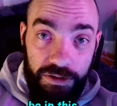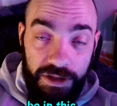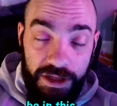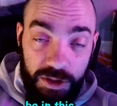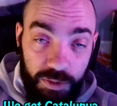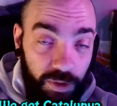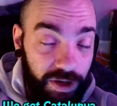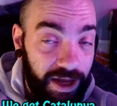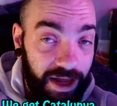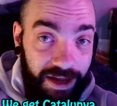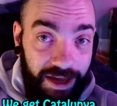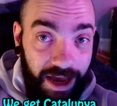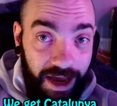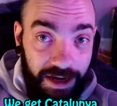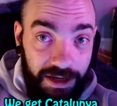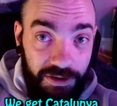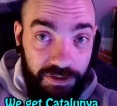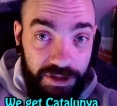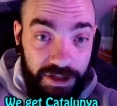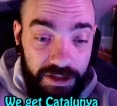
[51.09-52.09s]
This week at
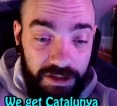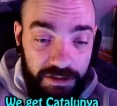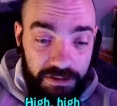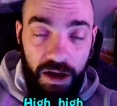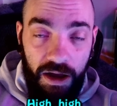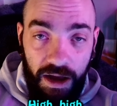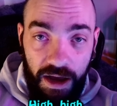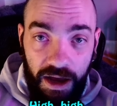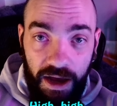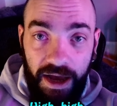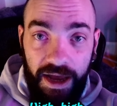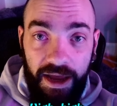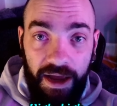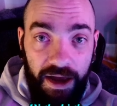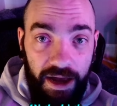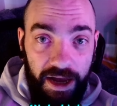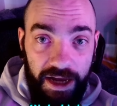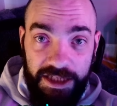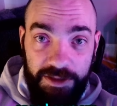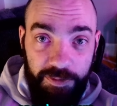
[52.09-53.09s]
Catalunya, high,
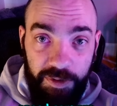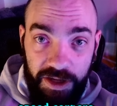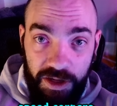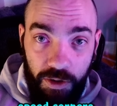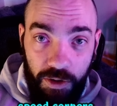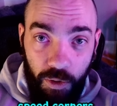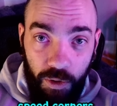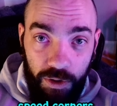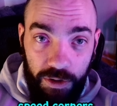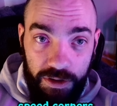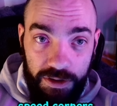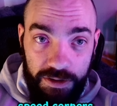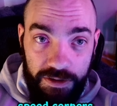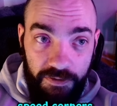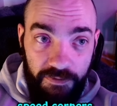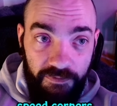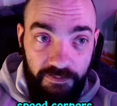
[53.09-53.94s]
high speed corners.